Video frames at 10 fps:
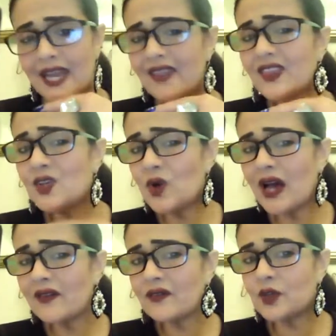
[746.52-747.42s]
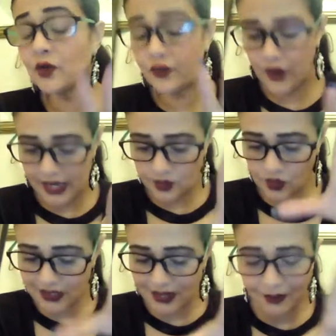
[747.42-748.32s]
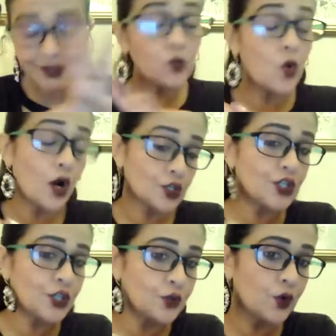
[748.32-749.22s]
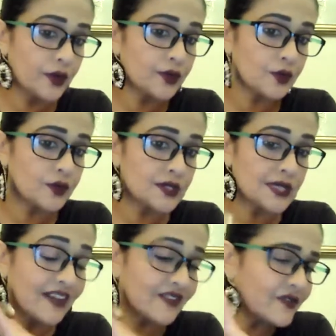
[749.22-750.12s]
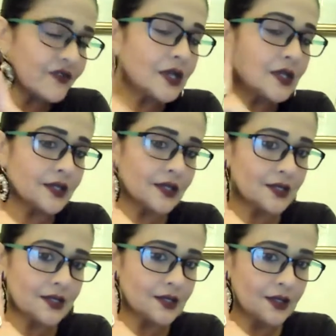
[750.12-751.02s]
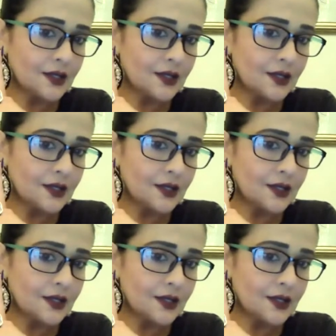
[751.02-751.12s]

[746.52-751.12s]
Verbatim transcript: And I think you have your friends or somebody watching you going through this. I feel this.